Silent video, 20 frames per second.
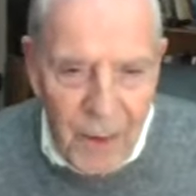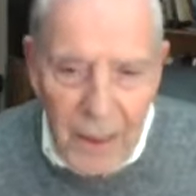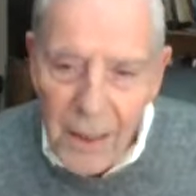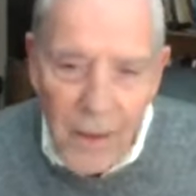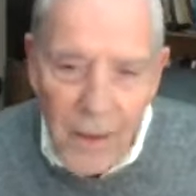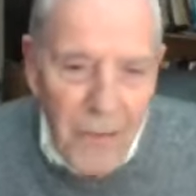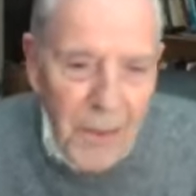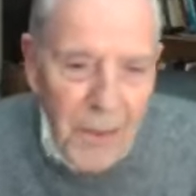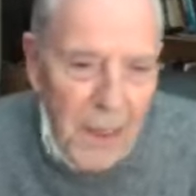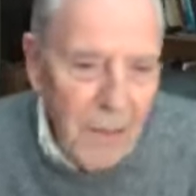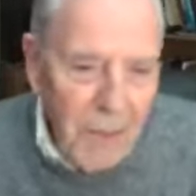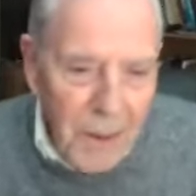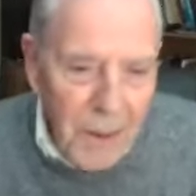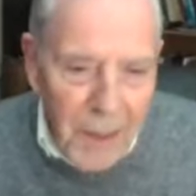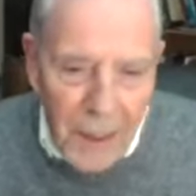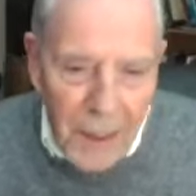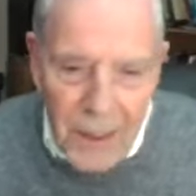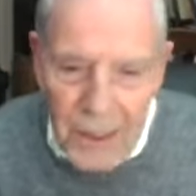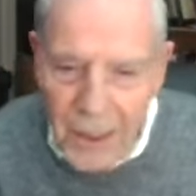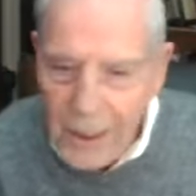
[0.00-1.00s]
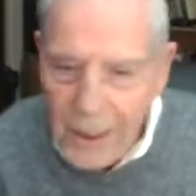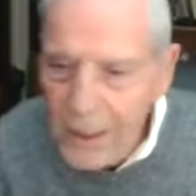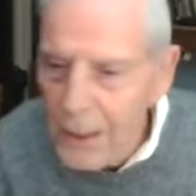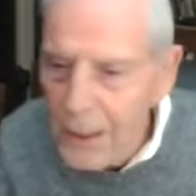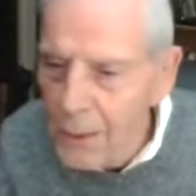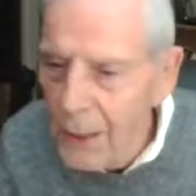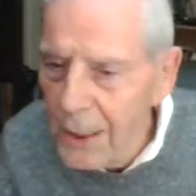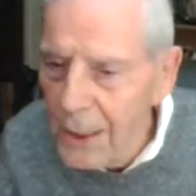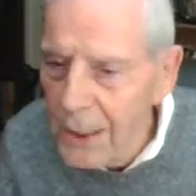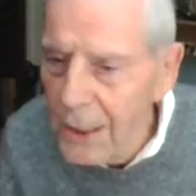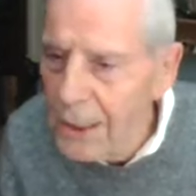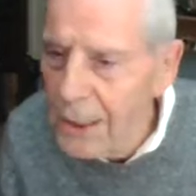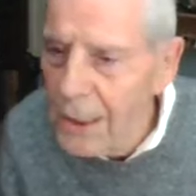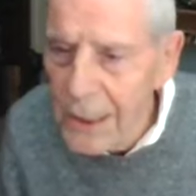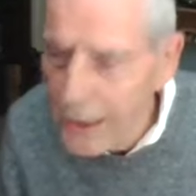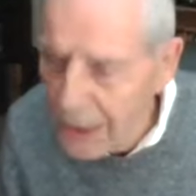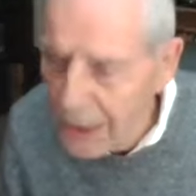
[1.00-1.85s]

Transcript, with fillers: you never ever think of such questions.